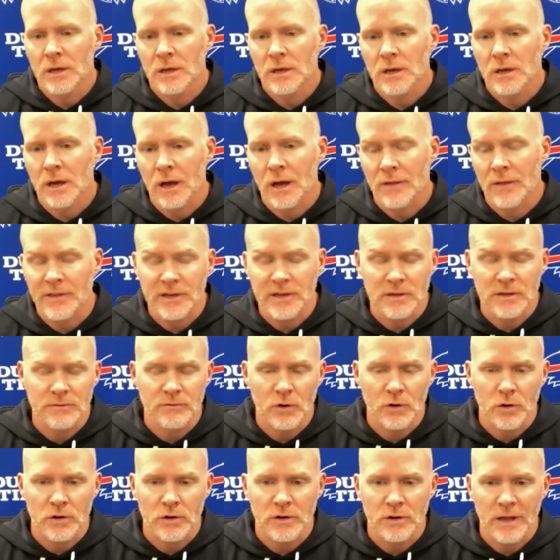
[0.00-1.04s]
Uh, they
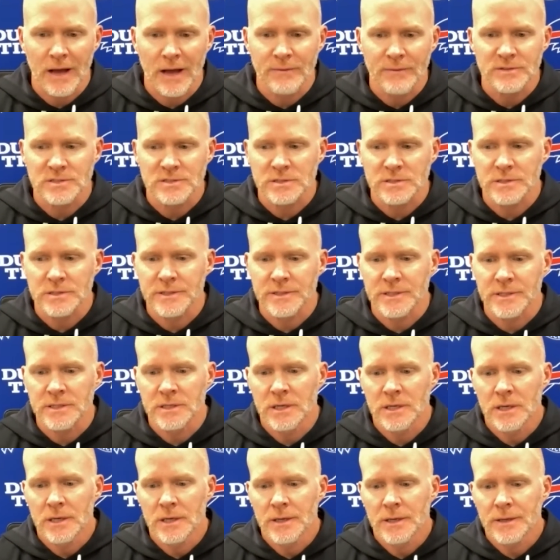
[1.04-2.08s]
converted, obviously.
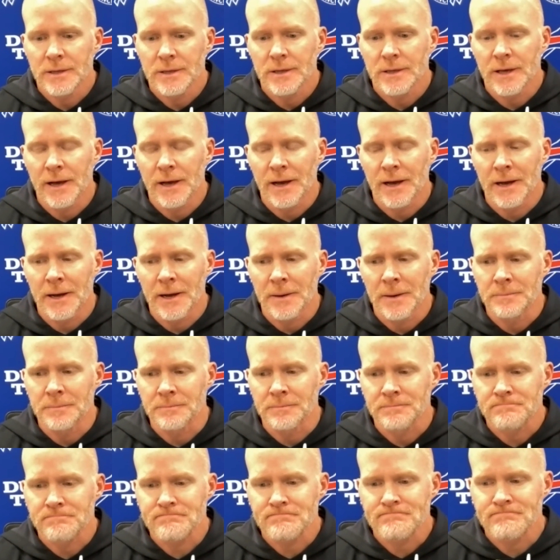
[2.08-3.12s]
Um,
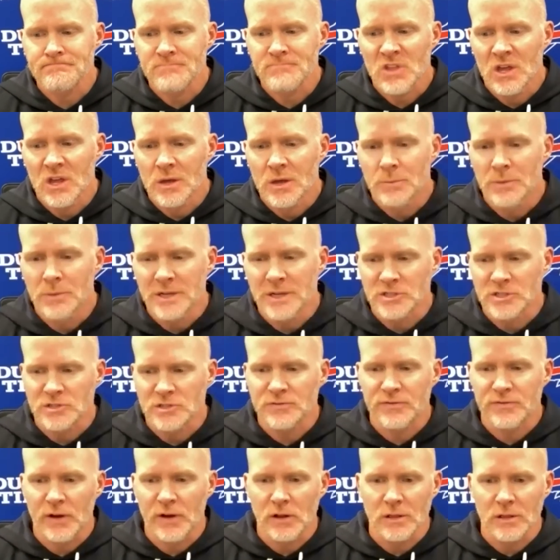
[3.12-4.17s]
but
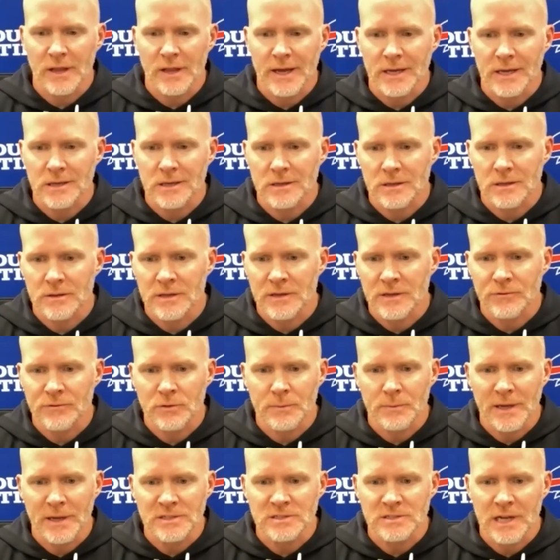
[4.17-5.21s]
just felt like the
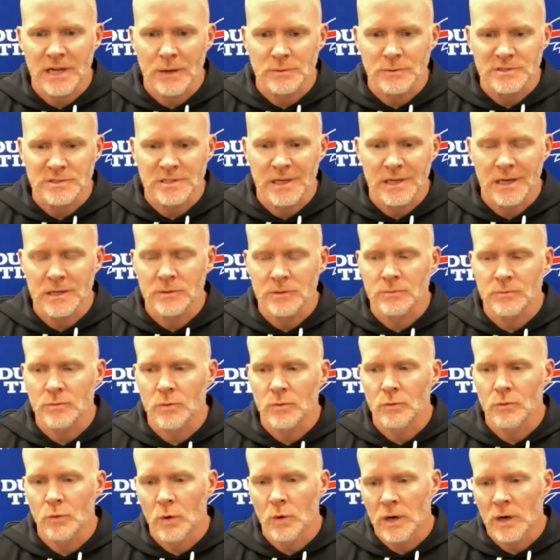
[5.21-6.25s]
information I was getting
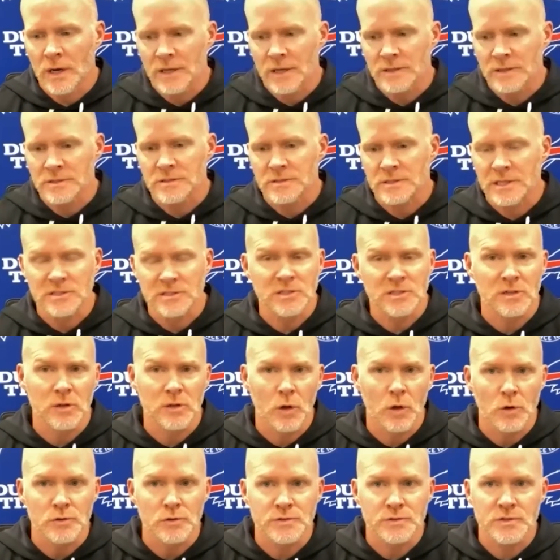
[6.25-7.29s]
was it's
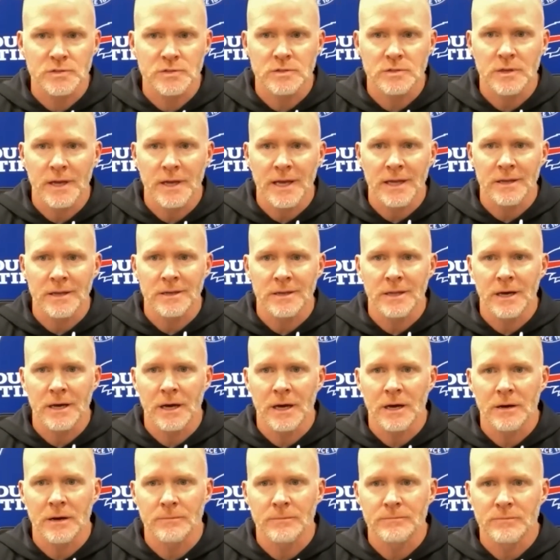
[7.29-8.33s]
close. And
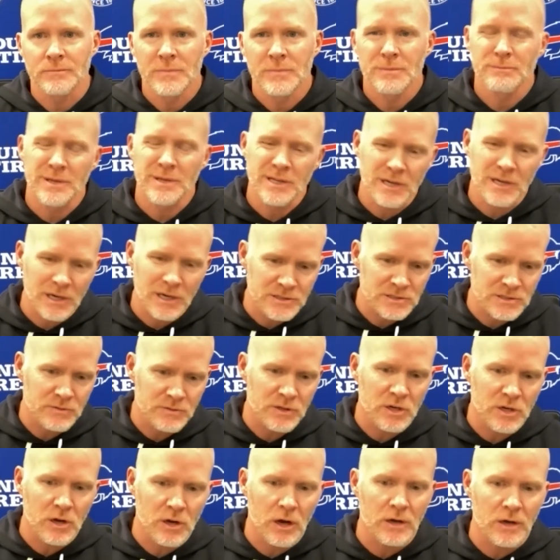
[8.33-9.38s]
uh, because of
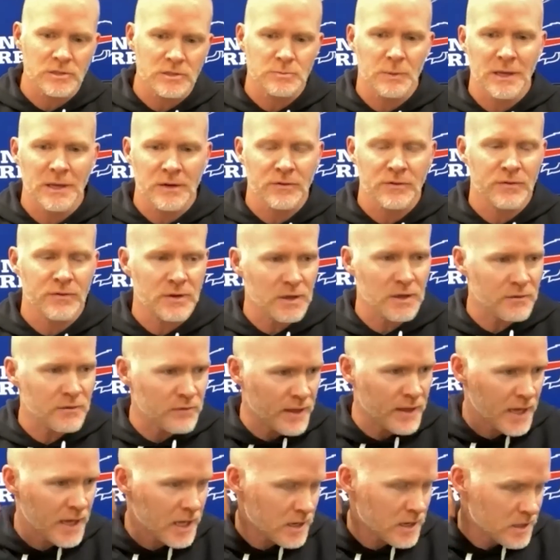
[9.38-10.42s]
the cost benefit of
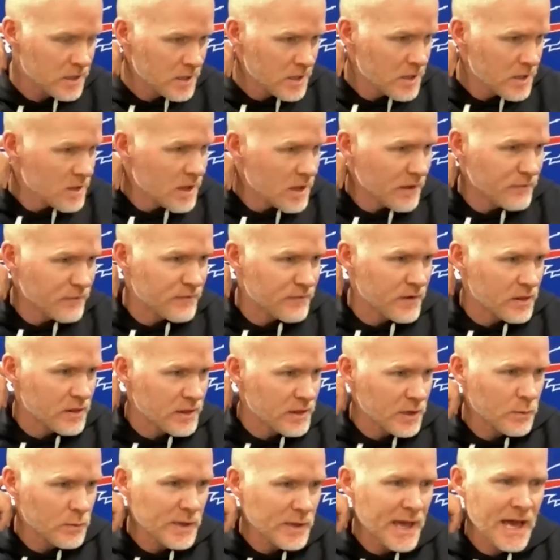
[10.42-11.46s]
that, I felt
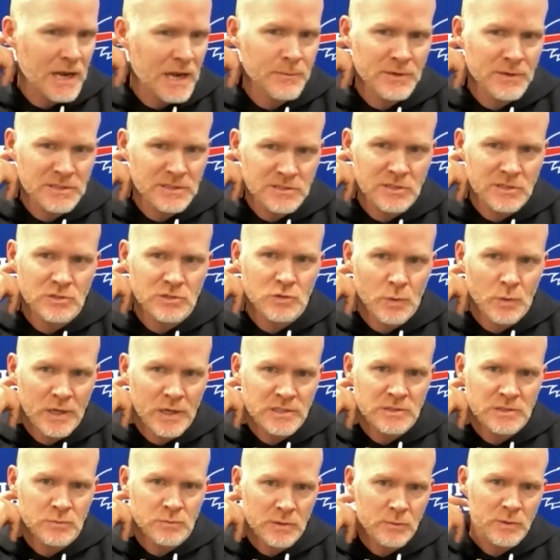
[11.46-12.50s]
like we had him in a
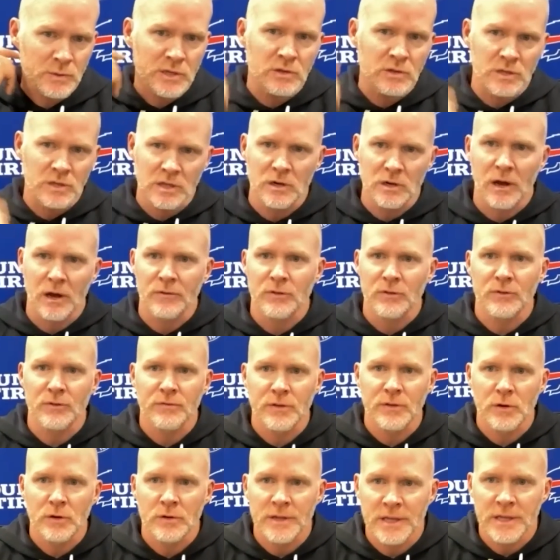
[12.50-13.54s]
situation that we could get off the
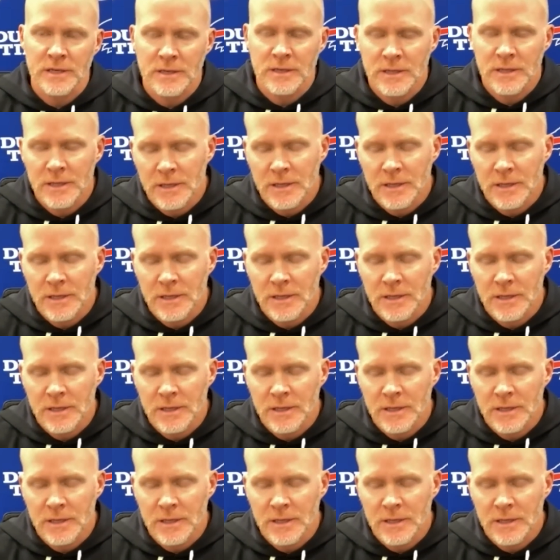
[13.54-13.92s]
field in.